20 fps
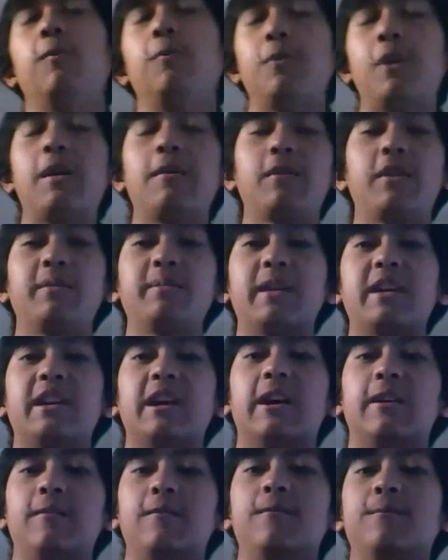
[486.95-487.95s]
Forever in my
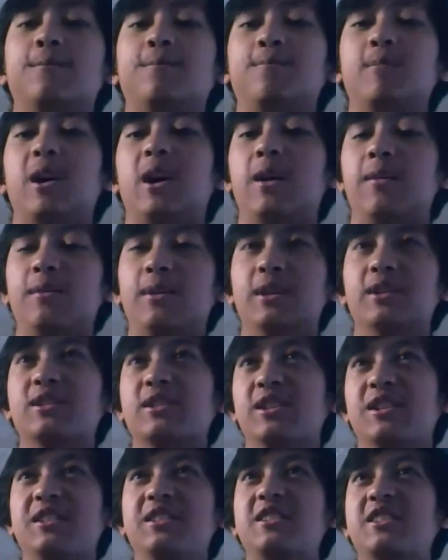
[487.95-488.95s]
life,
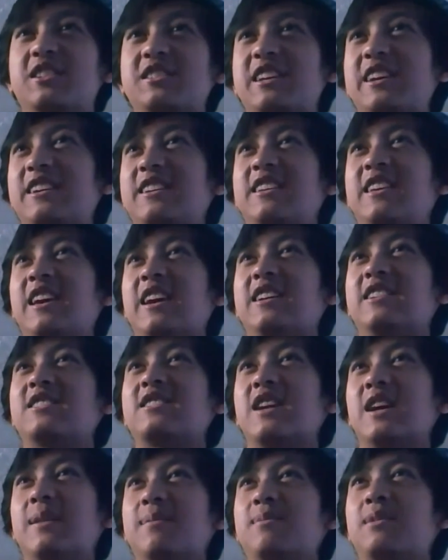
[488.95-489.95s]
obviously, because I can't
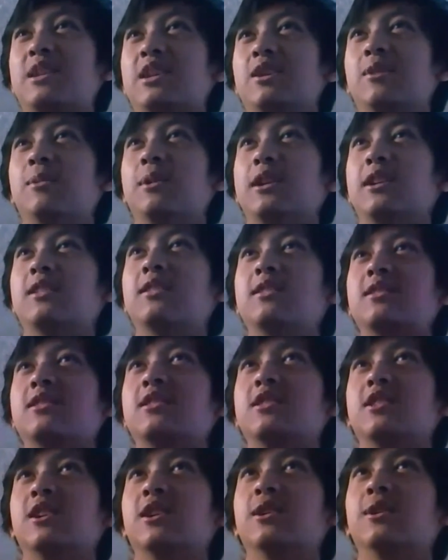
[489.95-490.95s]
stop cubing.
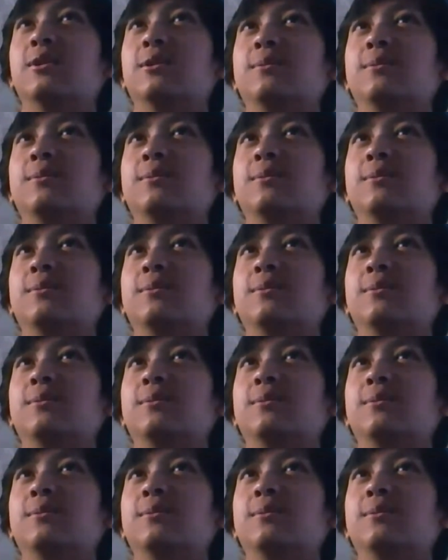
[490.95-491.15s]
So,